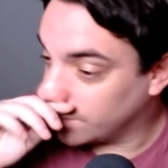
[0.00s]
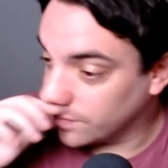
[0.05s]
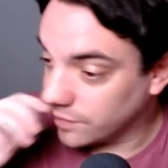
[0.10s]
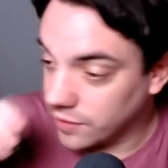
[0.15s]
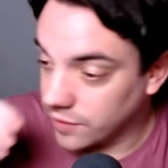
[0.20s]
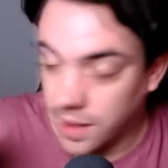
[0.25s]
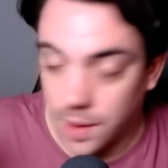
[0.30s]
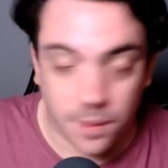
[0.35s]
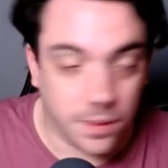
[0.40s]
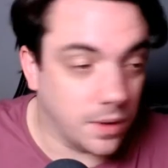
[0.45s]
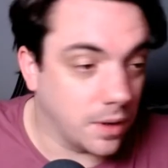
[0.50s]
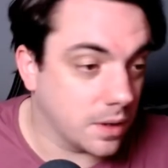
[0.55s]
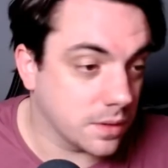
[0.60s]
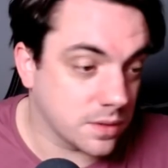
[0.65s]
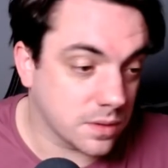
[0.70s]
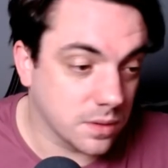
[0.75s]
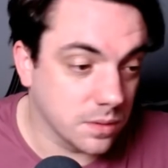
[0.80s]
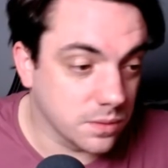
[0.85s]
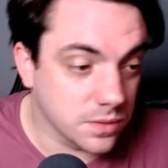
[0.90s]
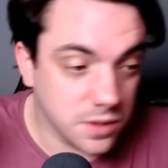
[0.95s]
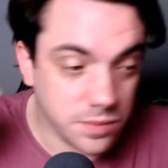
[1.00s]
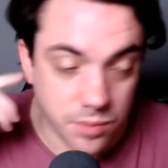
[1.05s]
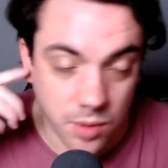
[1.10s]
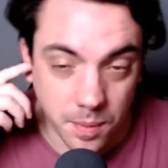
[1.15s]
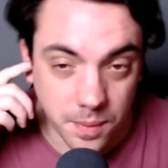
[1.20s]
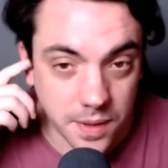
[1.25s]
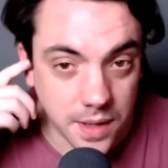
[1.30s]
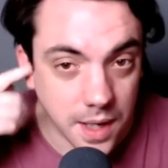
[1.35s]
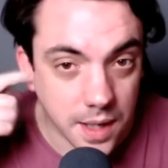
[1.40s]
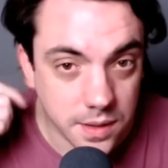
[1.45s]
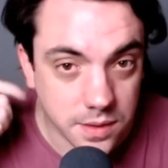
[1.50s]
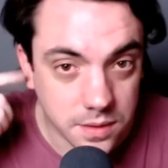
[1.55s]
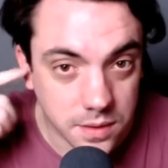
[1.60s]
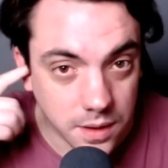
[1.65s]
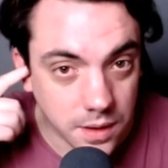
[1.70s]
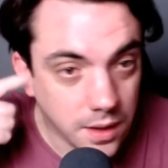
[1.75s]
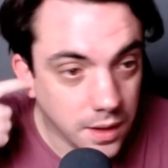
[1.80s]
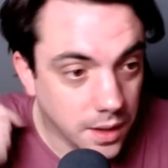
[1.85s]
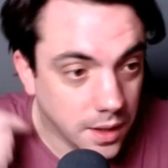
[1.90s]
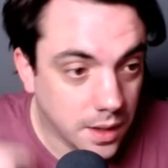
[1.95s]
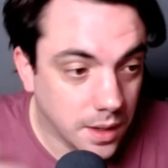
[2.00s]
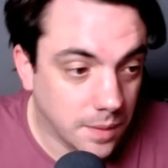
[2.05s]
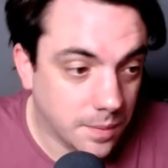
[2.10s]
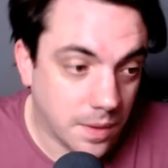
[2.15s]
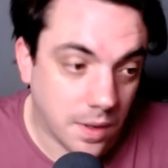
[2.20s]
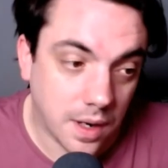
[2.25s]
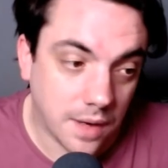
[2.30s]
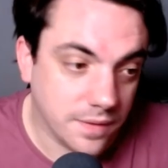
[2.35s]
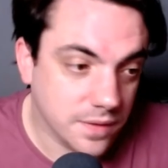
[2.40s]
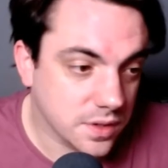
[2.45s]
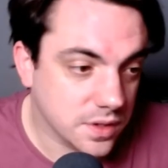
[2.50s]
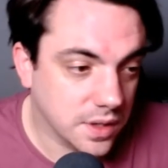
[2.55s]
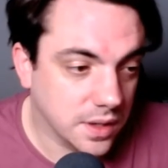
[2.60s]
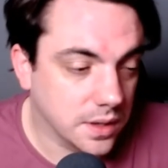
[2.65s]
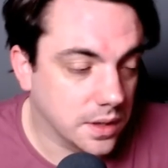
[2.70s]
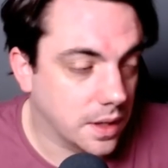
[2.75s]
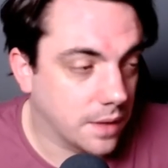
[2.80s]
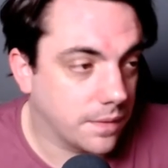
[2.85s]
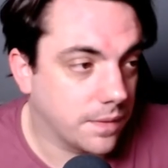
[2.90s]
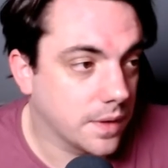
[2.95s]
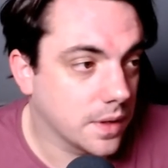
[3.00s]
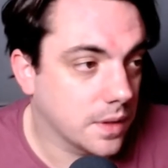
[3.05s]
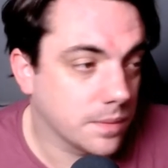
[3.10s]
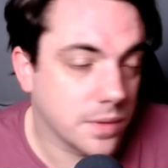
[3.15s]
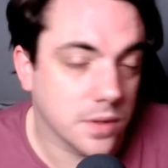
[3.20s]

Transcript: read that on articles, he probably has, but I haven't seen nothing.